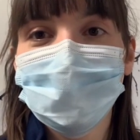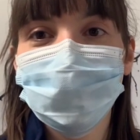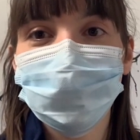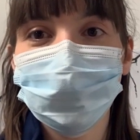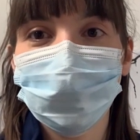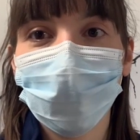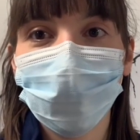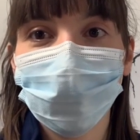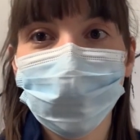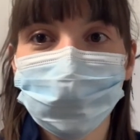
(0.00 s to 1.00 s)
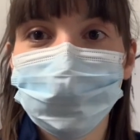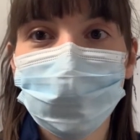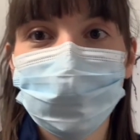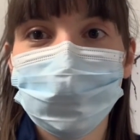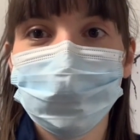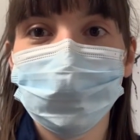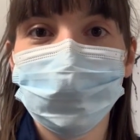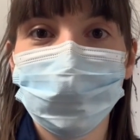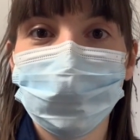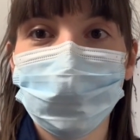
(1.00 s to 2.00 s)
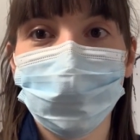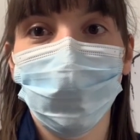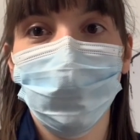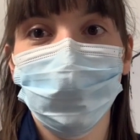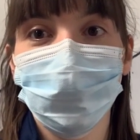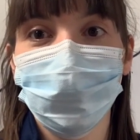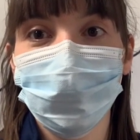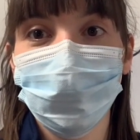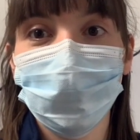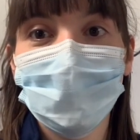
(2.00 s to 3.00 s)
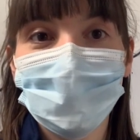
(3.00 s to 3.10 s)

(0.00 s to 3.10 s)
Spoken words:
So I have stretched him to 4 hourly